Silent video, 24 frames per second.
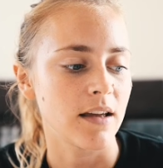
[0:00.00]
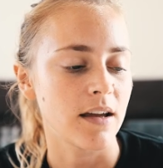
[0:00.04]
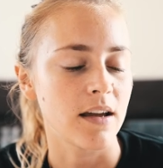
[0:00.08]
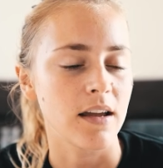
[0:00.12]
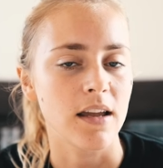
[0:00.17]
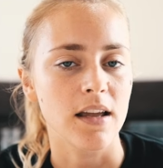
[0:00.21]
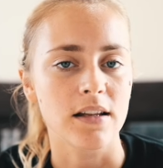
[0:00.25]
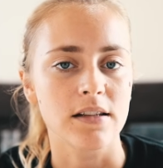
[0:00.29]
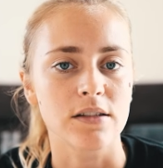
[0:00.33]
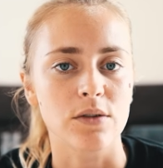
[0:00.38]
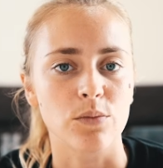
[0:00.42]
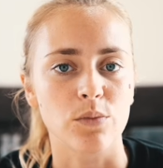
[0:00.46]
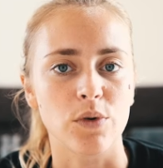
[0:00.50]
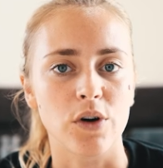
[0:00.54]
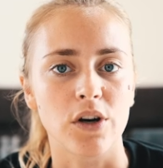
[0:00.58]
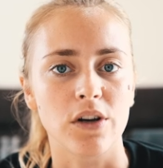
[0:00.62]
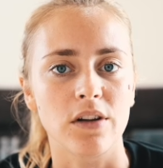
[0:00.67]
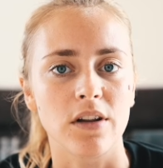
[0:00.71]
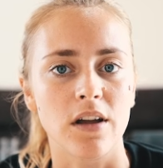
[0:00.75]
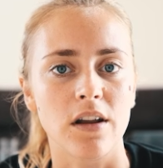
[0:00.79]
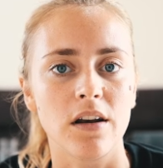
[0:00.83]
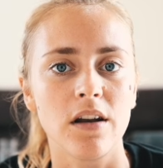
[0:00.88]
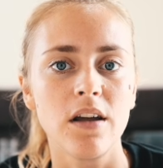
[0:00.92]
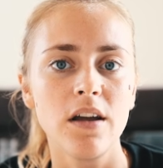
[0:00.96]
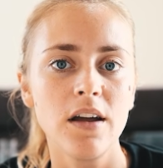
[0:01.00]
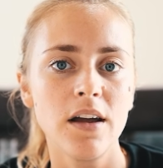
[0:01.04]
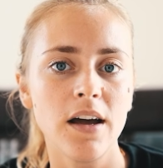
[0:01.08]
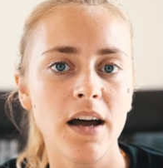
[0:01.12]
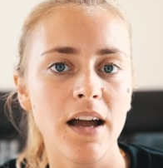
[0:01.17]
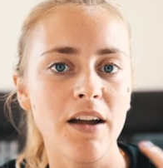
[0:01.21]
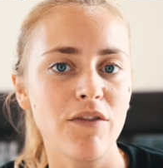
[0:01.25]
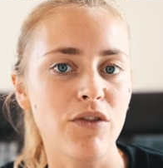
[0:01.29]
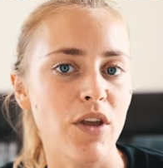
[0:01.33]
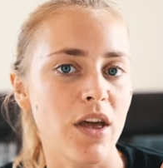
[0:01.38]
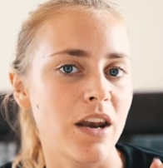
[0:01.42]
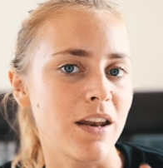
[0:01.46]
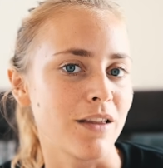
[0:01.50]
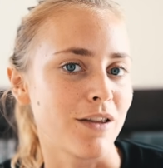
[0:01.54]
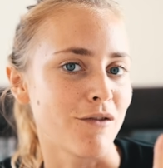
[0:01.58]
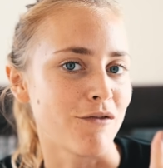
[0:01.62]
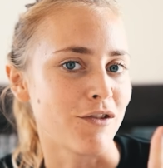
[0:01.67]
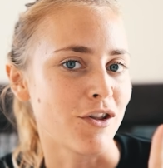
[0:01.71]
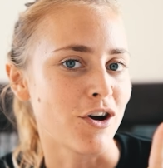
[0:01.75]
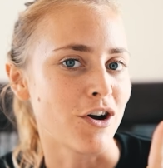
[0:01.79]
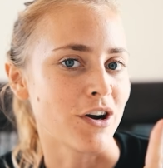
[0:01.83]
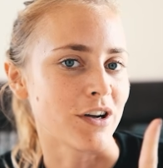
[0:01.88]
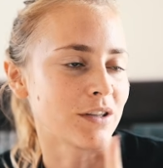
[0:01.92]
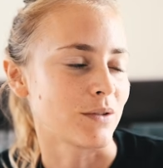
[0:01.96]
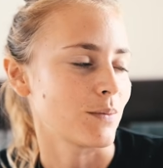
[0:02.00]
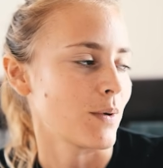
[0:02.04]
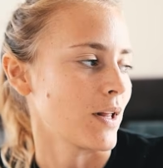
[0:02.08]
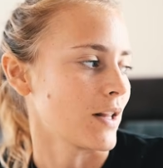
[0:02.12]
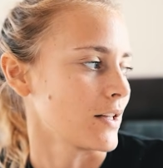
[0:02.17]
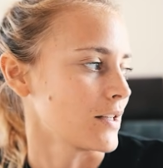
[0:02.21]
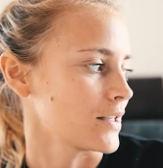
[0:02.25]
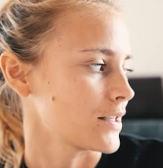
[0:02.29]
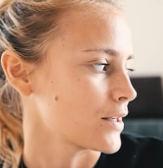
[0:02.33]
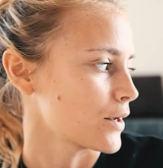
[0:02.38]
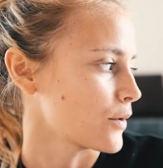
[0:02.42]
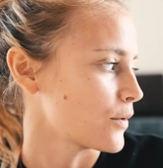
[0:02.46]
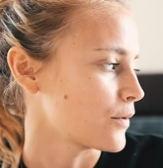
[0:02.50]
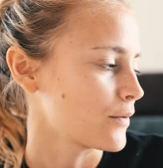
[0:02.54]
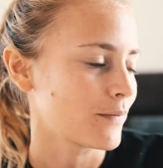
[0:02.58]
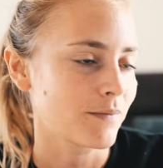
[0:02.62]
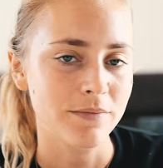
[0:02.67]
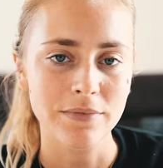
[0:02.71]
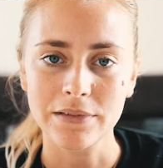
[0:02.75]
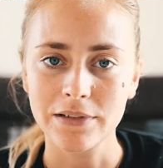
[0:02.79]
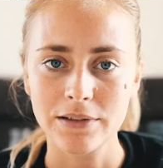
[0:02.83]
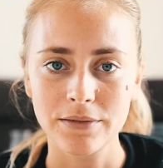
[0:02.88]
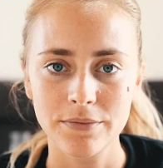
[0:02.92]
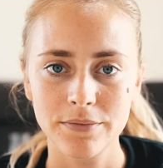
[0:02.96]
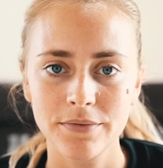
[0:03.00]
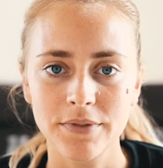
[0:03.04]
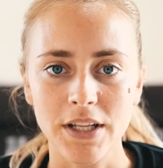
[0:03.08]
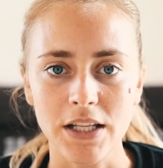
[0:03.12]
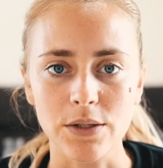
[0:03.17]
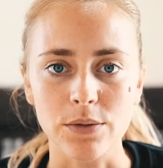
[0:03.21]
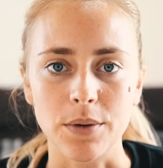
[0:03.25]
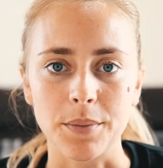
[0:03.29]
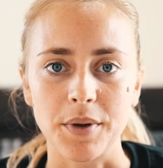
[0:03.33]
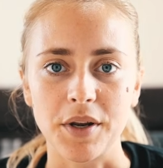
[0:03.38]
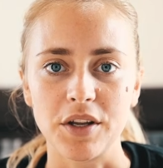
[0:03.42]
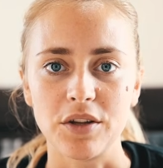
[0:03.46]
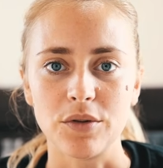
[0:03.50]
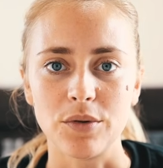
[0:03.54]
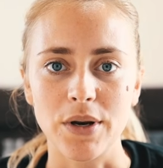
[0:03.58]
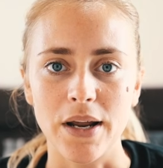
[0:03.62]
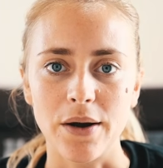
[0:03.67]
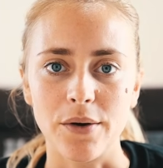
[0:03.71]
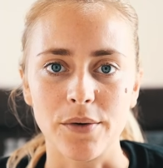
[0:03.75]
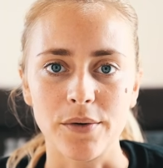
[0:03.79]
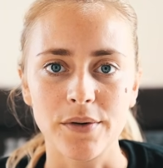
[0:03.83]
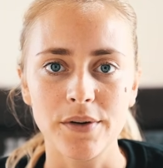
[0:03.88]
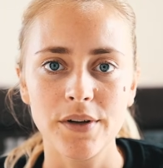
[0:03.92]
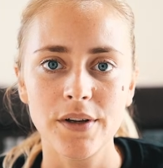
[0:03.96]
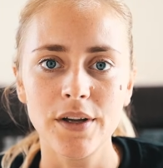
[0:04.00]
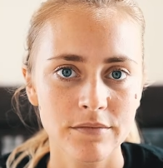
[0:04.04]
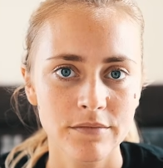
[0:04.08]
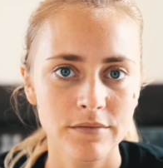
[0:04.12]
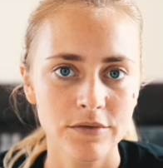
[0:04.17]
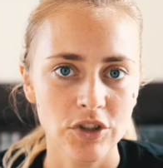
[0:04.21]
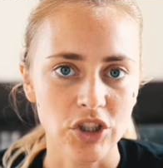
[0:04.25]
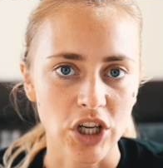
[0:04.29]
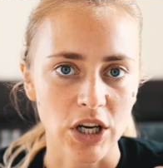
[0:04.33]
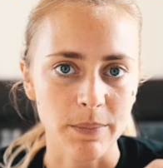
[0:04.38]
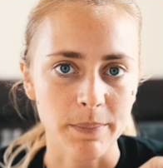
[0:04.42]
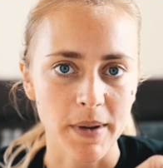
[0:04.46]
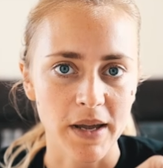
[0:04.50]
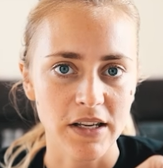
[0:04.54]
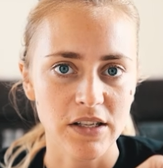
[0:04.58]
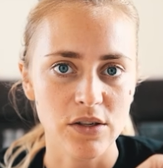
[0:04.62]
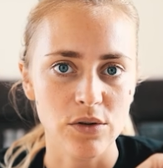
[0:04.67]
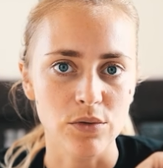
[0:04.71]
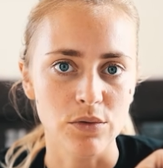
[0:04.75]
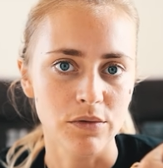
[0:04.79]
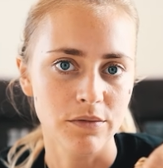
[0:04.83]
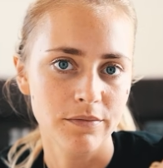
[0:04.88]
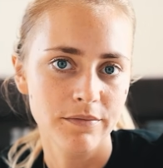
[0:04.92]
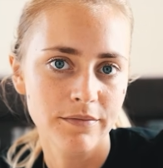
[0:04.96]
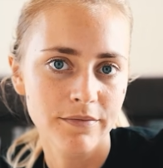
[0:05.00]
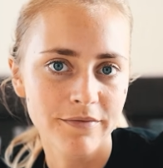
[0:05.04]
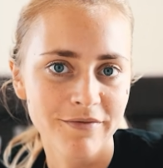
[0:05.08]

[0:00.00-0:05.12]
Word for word: then get some work done. I have to edit the vlog as well, so that's what I'm gonna do now. Check back soon.